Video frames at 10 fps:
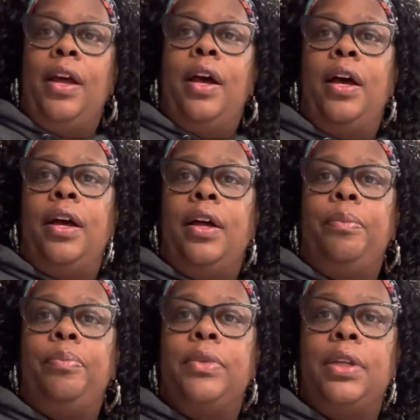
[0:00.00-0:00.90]

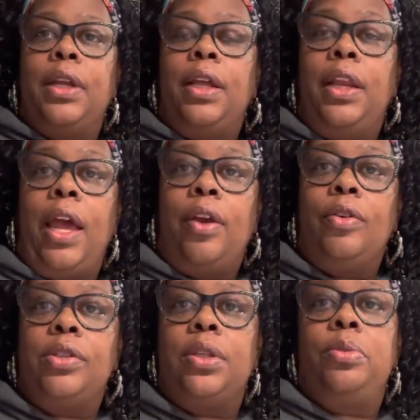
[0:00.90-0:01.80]
um, like
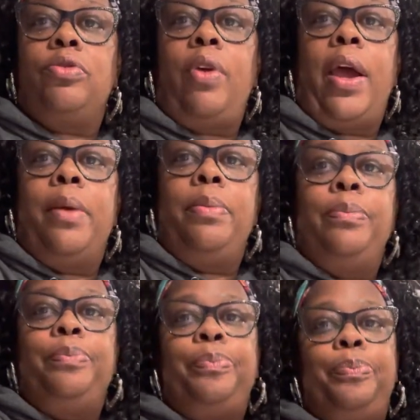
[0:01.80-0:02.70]
or subscribe
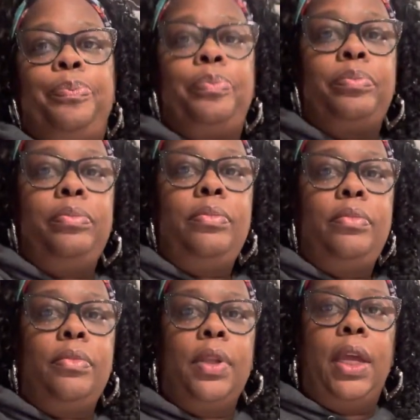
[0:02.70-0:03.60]

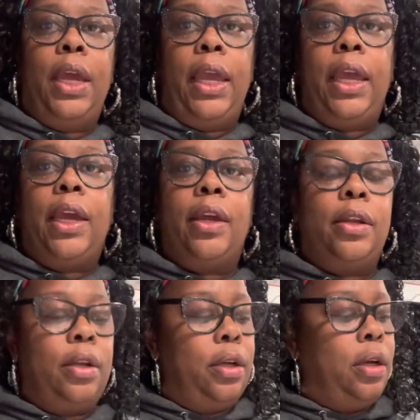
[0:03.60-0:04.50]

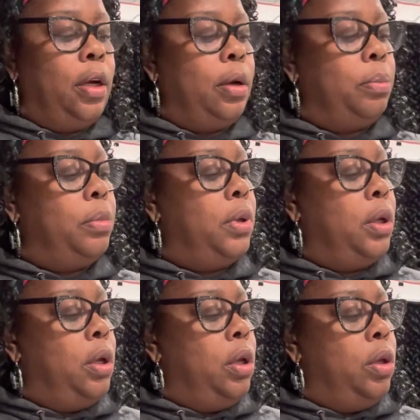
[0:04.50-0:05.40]
and um,
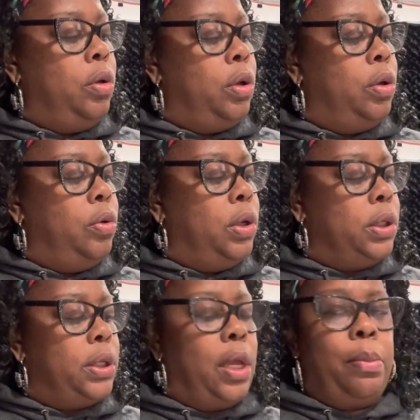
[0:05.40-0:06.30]
you can do the
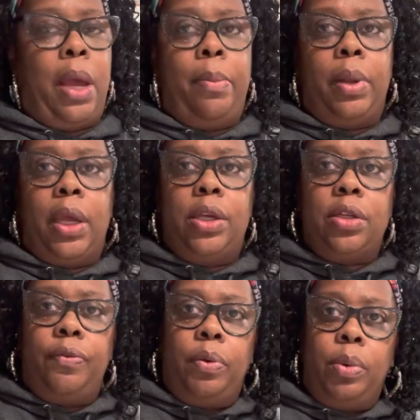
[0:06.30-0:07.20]
same
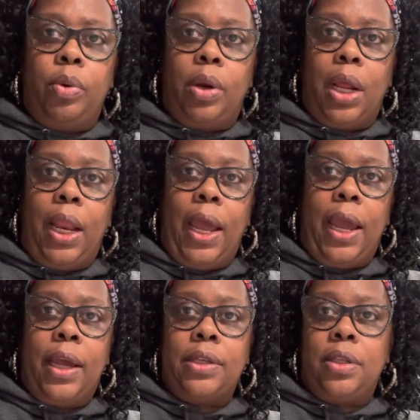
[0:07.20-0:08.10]
application if you were doing a
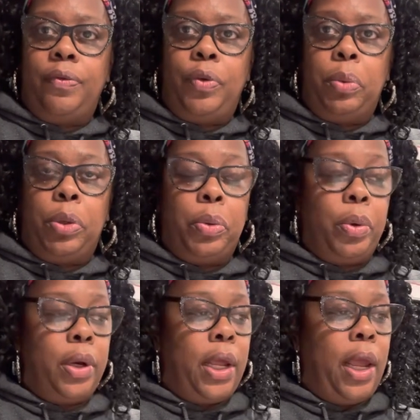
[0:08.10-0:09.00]
glass, if you were
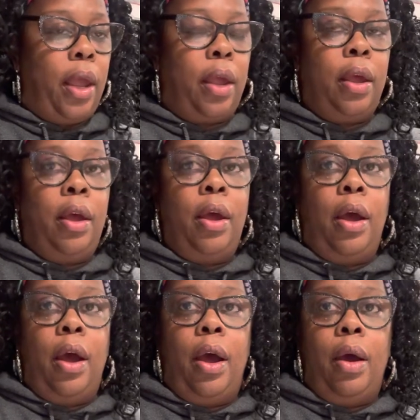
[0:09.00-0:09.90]
doing
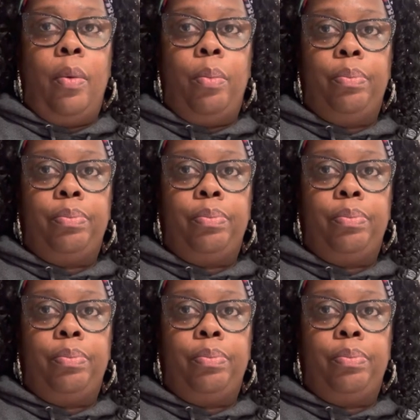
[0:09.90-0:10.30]
a um,